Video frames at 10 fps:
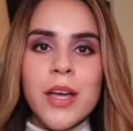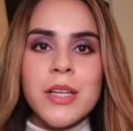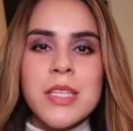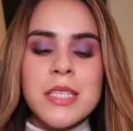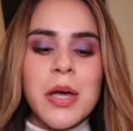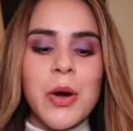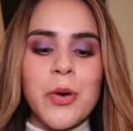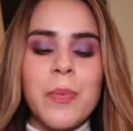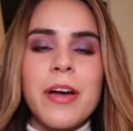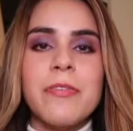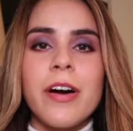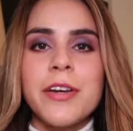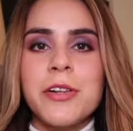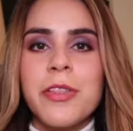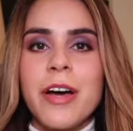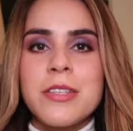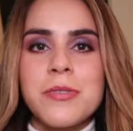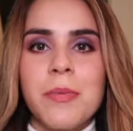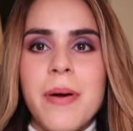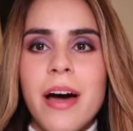So my final thoughts
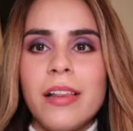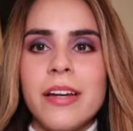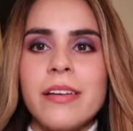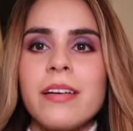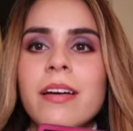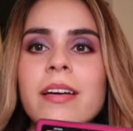on the palette.